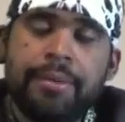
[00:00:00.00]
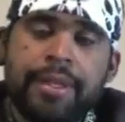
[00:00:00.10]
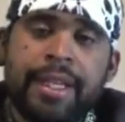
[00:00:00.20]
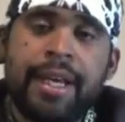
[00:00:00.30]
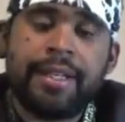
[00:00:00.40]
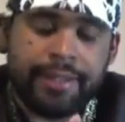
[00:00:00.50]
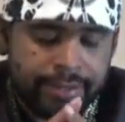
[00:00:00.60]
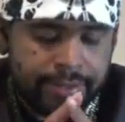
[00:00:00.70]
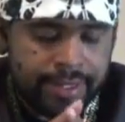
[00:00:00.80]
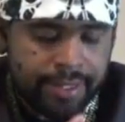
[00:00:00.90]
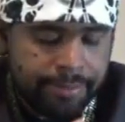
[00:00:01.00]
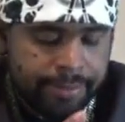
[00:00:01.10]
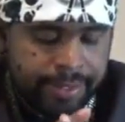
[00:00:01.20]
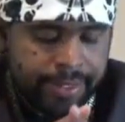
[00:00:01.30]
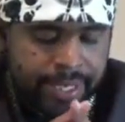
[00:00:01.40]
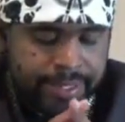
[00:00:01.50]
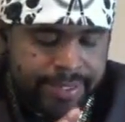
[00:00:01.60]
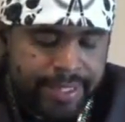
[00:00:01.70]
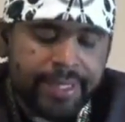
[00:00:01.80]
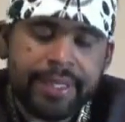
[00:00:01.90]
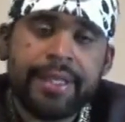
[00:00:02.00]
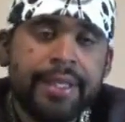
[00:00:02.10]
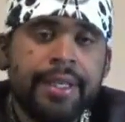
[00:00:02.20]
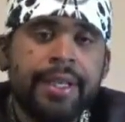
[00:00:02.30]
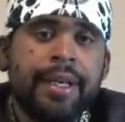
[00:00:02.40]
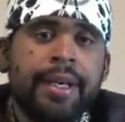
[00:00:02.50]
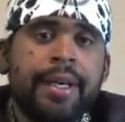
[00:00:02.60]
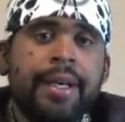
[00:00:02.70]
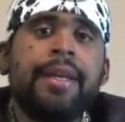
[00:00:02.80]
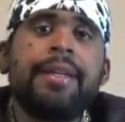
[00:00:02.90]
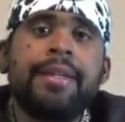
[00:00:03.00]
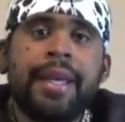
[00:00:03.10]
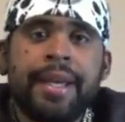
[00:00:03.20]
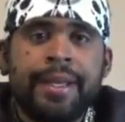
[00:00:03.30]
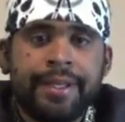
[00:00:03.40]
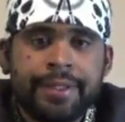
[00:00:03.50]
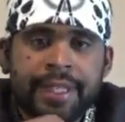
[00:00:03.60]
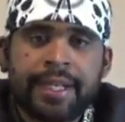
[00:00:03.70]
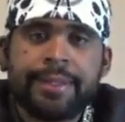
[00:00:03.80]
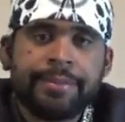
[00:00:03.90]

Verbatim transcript: dealing with that dignity, they